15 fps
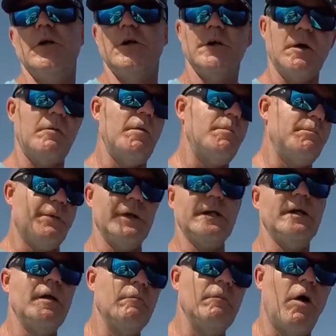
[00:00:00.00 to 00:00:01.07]
Gonna be
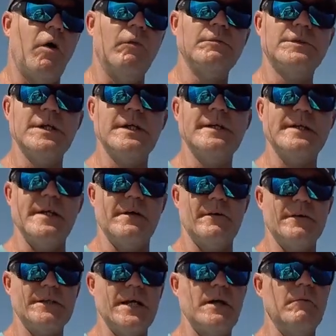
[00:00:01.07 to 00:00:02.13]
bringing him home to the dinner
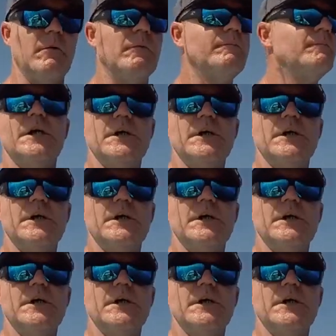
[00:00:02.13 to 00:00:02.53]
table.